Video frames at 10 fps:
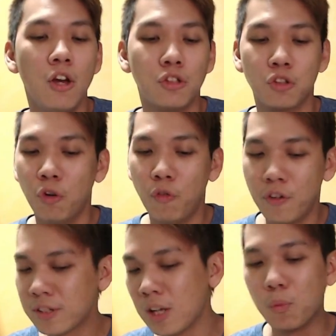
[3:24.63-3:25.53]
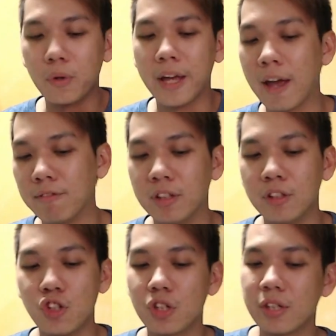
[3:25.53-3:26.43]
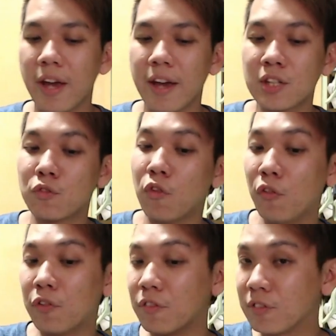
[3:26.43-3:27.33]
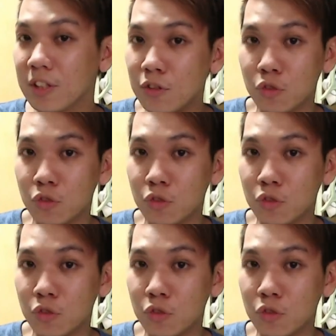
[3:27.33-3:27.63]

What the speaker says: So first up, we have the GTS 450.